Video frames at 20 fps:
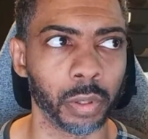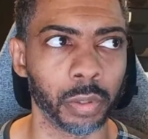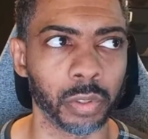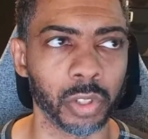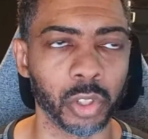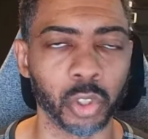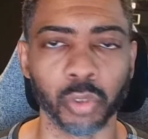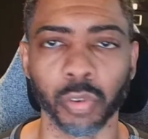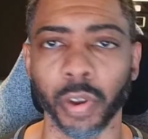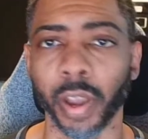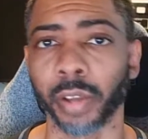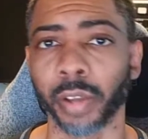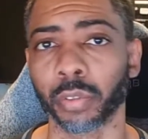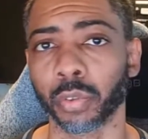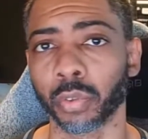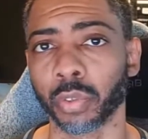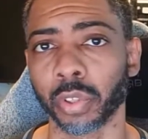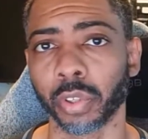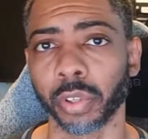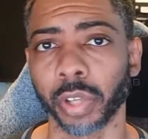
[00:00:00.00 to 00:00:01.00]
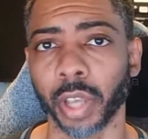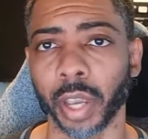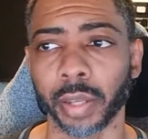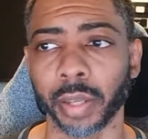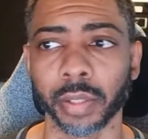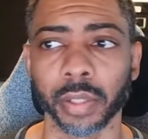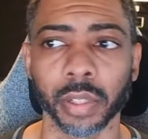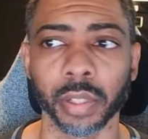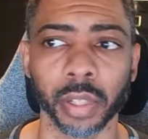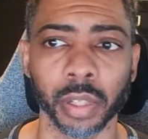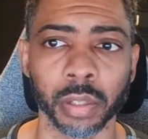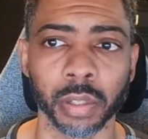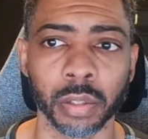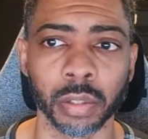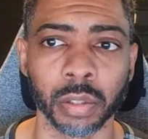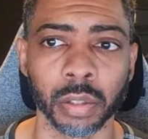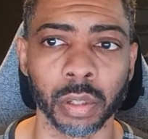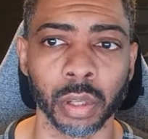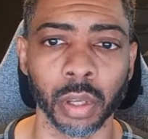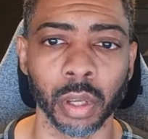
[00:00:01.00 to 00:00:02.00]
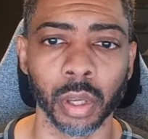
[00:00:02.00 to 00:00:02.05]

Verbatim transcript: detractors look at it is.